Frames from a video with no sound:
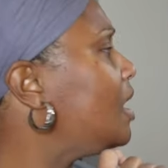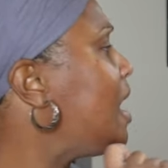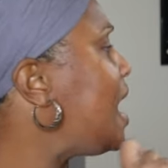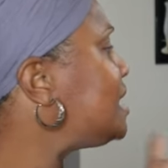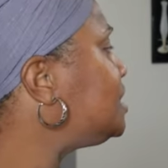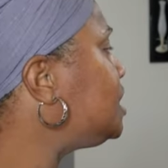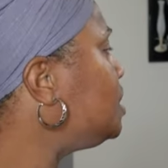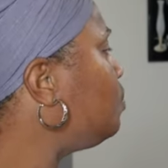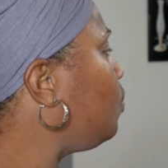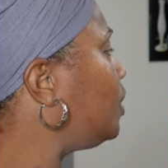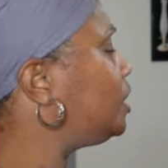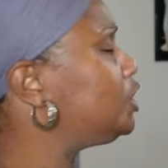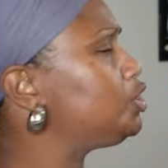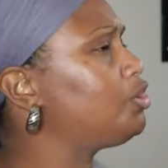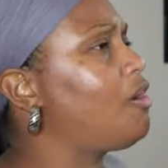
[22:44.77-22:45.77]
I did
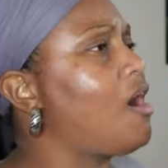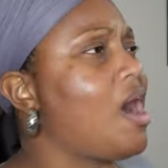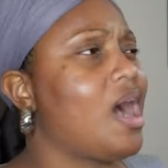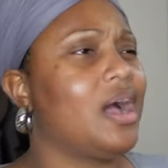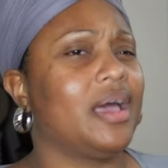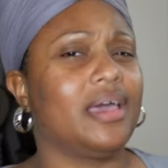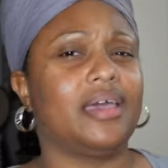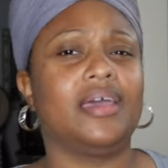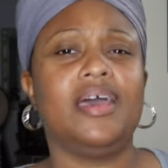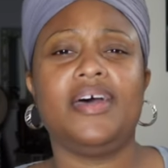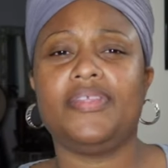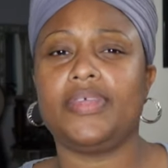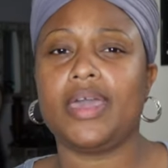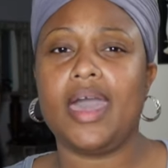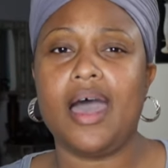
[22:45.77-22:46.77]
want to try,
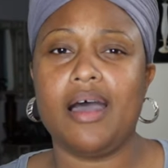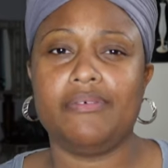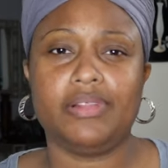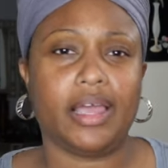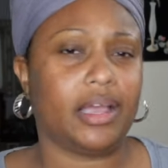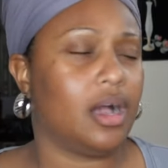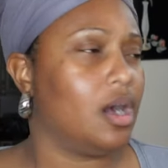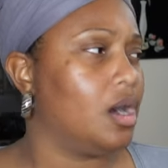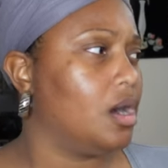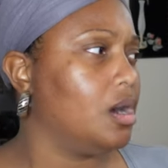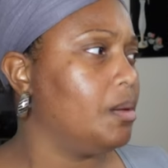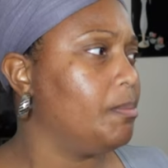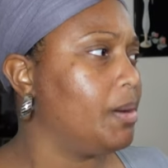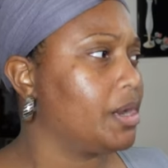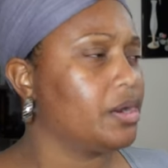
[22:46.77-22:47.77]
they have like a
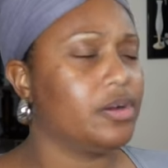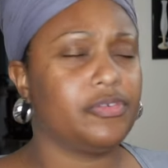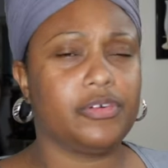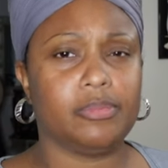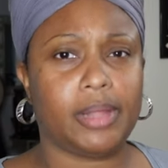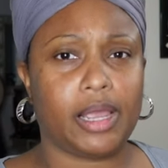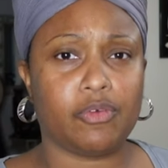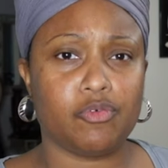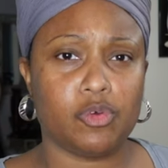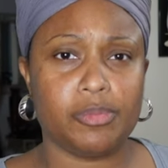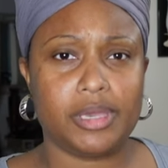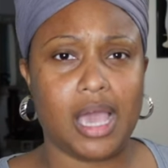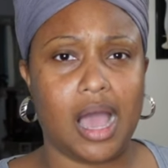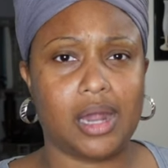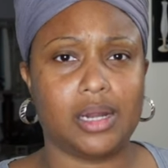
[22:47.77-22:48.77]
uh, butter from like
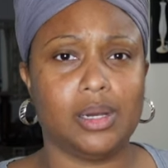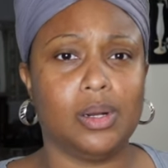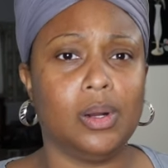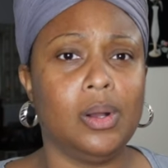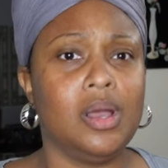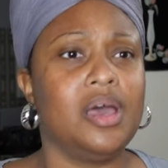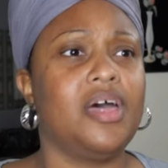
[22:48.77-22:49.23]
Rumiano